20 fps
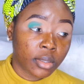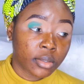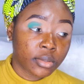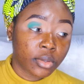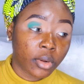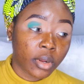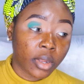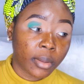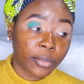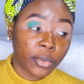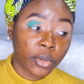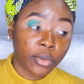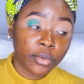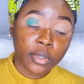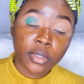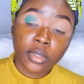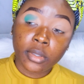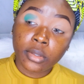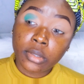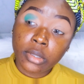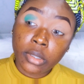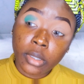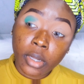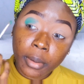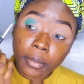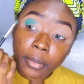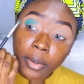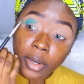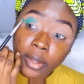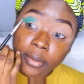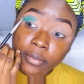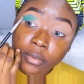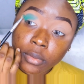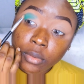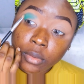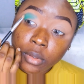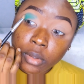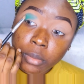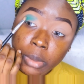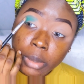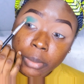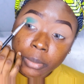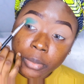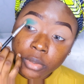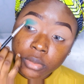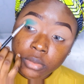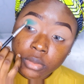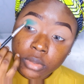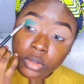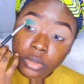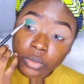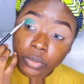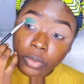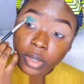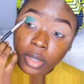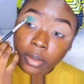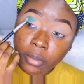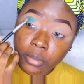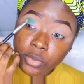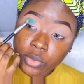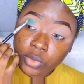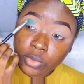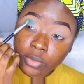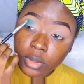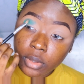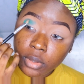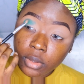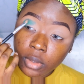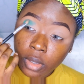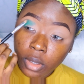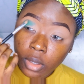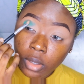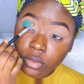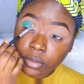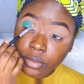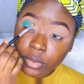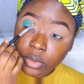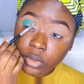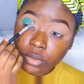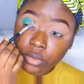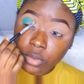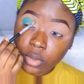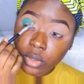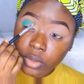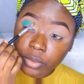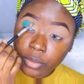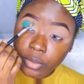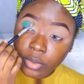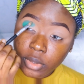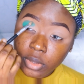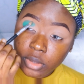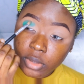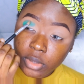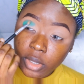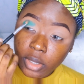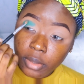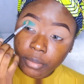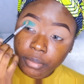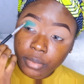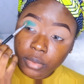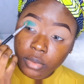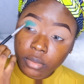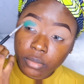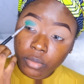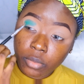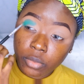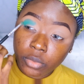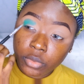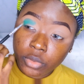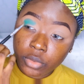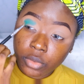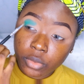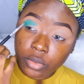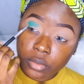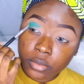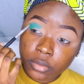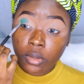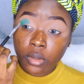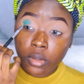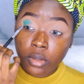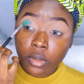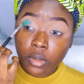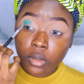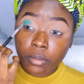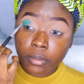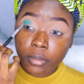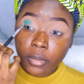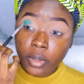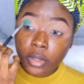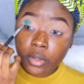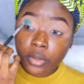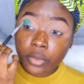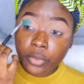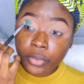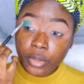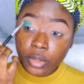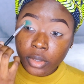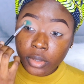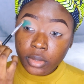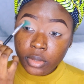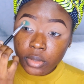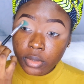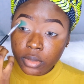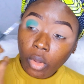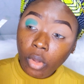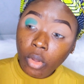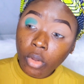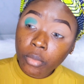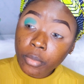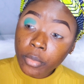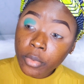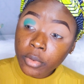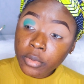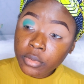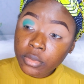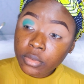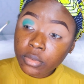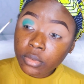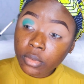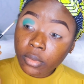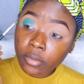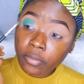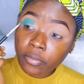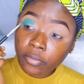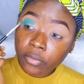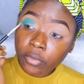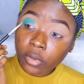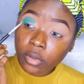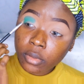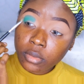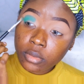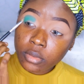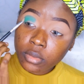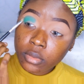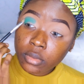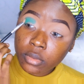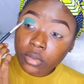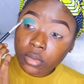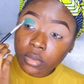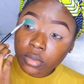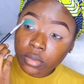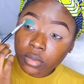Sorry, I'm not looking into the camera. I have to look in my mirror to see what I'm doing. So I'm just going in with a tapping motion in my crease, almost to the front.